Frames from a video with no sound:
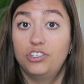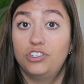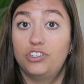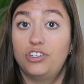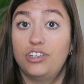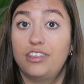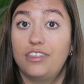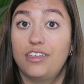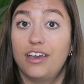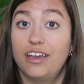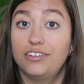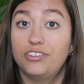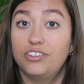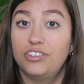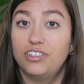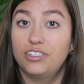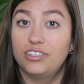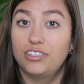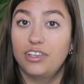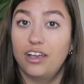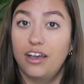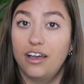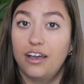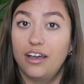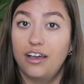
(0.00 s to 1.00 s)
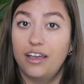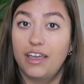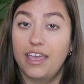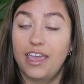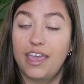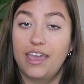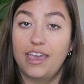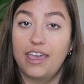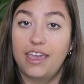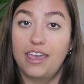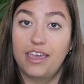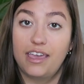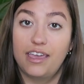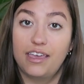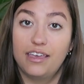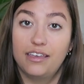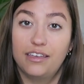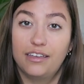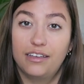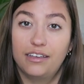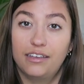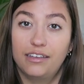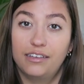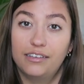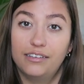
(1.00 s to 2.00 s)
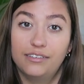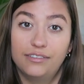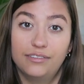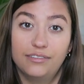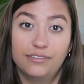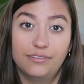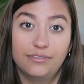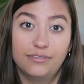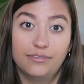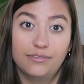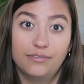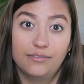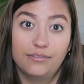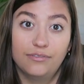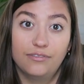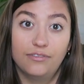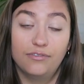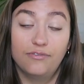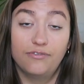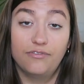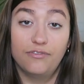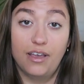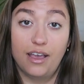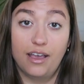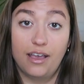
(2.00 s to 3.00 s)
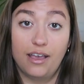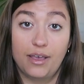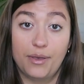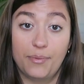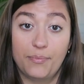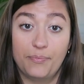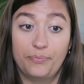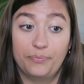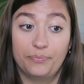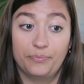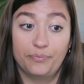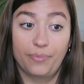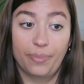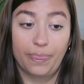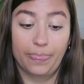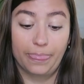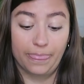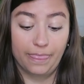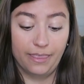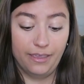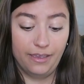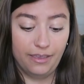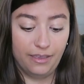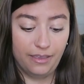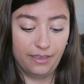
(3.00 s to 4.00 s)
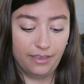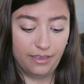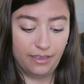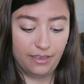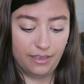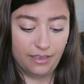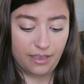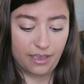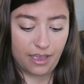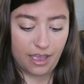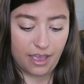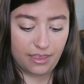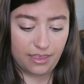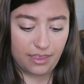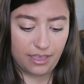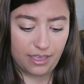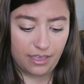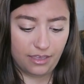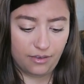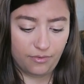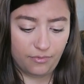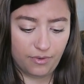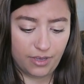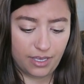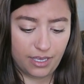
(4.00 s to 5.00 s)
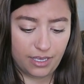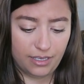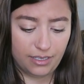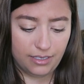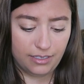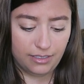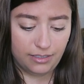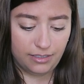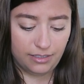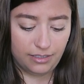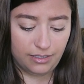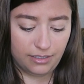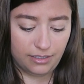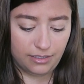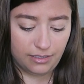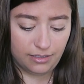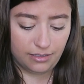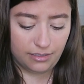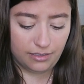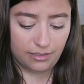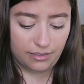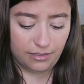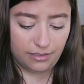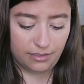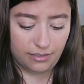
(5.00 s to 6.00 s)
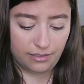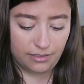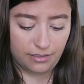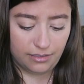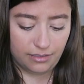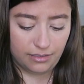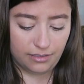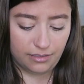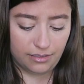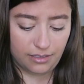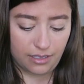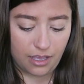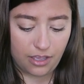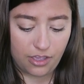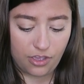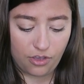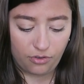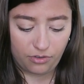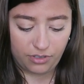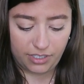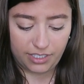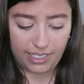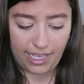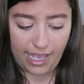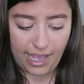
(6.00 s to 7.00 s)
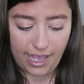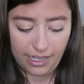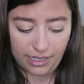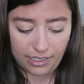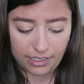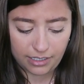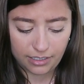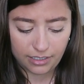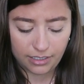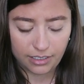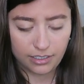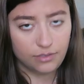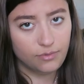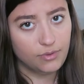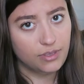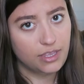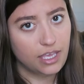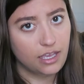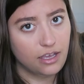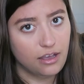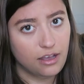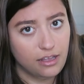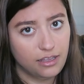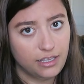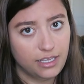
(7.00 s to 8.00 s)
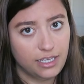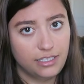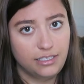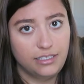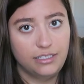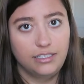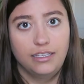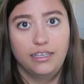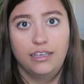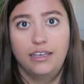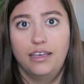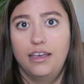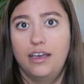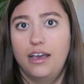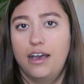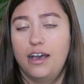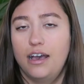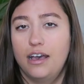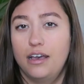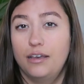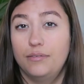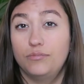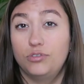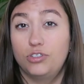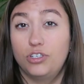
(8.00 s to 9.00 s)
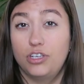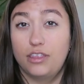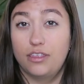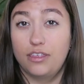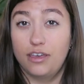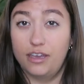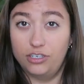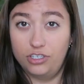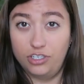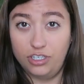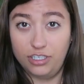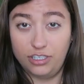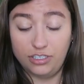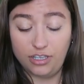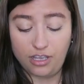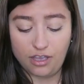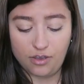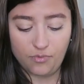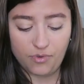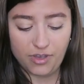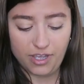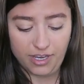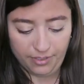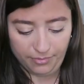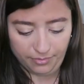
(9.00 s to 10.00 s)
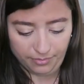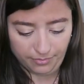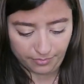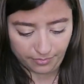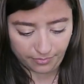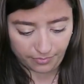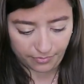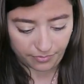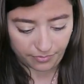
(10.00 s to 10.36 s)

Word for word: She thought she saw a Um, I think it was a yolk sac is what they call it. Um, she thought she saw one,